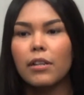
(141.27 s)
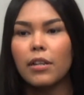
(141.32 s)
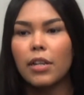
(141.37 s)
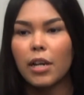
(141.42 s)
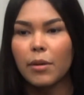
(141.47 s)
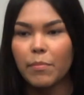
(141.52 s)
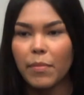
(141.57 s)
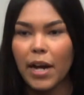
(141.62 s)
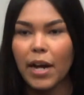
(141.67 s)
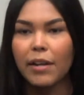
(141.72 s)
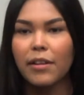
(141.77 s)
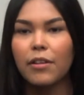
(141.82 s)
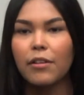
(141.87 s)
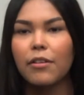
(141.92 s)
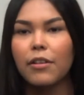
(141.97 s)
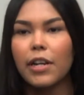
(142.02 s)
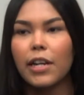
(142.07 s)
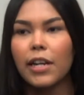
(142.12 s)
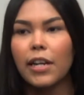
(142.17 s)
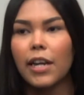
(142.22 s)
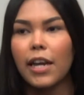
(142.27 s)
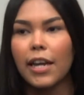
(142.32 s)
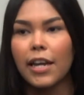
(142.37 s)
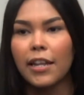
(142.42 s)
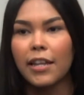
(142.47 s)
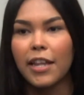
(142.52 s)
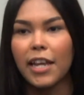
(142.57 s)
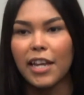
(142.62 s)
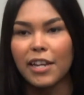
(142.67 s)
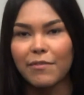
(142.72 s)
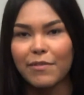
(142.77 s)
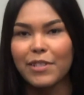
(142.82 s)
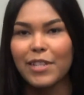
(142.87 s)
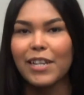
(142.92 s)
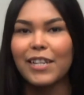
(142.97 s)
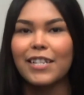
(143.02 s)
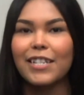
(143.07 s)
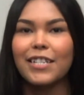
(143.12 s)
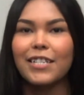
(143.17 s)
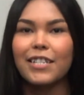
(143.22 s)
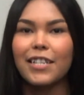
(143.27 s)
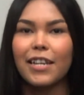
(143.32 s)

combined degree in Native Studies